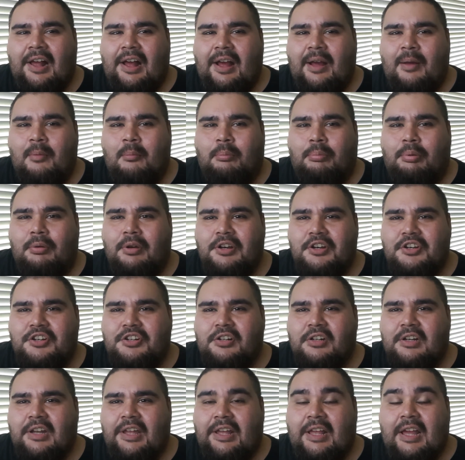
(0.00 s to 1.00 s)
I'm pretty
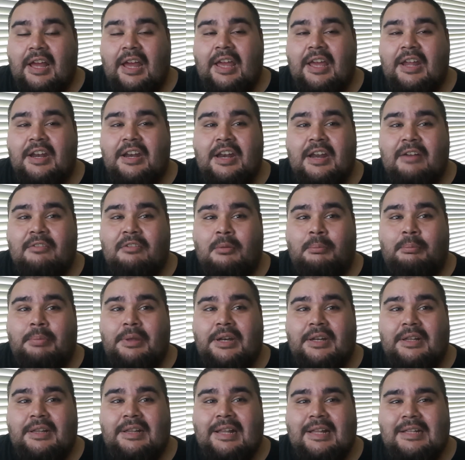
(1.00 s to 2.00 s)
sure like I had never
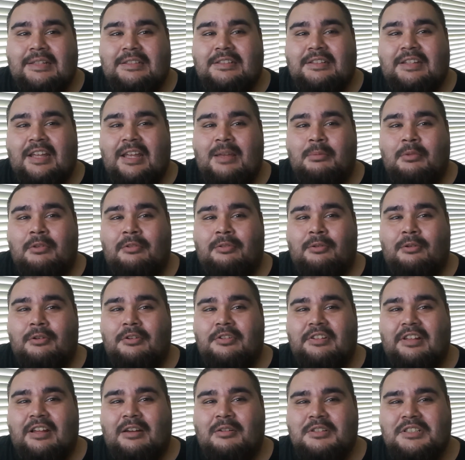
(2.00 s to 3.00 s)
been in that state before,
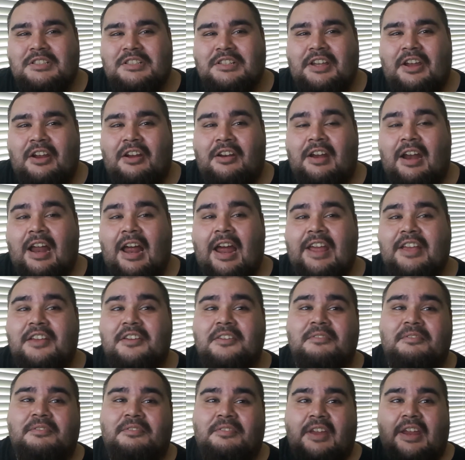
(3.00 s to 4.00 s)
so I was scared. I
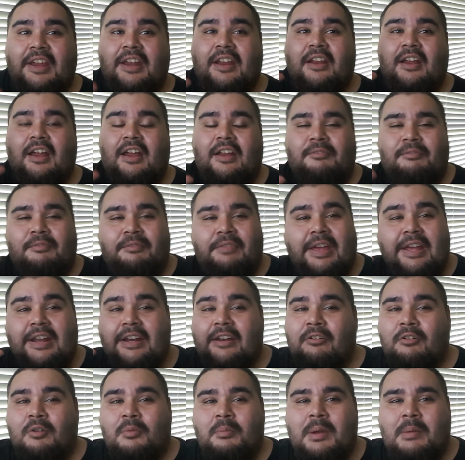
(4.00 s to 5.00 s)

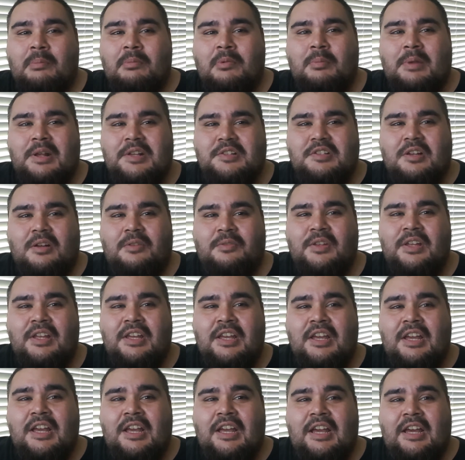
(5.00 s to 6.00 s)
vaguely remember myself
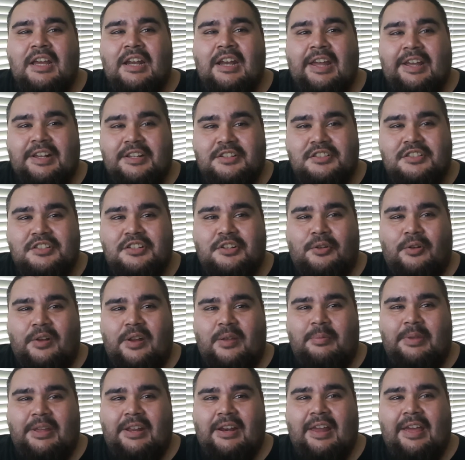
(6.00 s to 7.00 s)
like
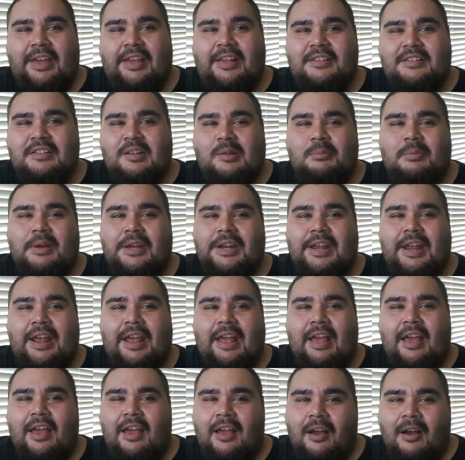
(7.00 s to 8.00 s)
screaming like somebody
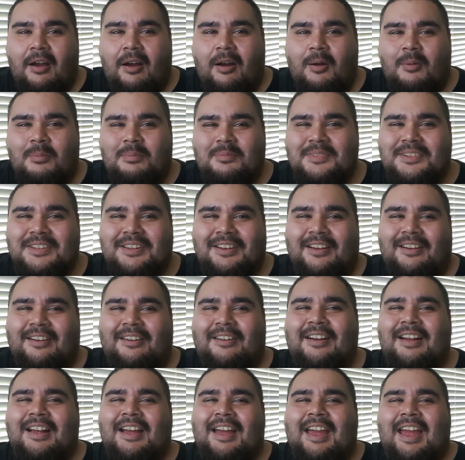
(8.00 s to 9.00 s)
help, you know,